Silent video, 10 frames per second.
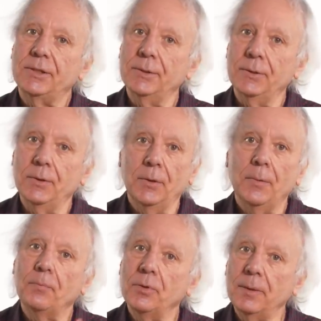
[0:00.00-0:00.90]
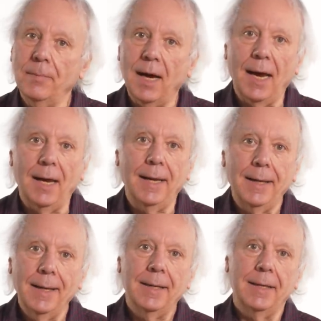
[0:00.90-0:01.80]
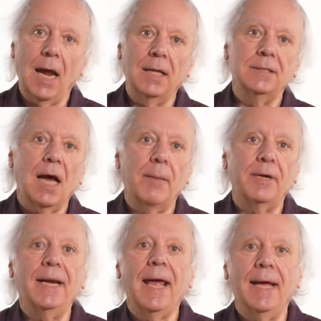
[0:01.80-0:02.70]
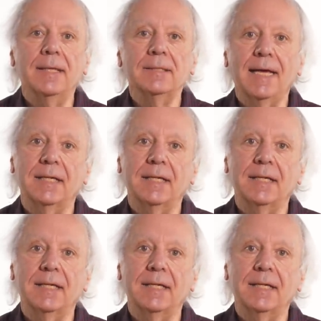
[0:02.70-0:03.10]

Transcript: to put my non-dominant hand at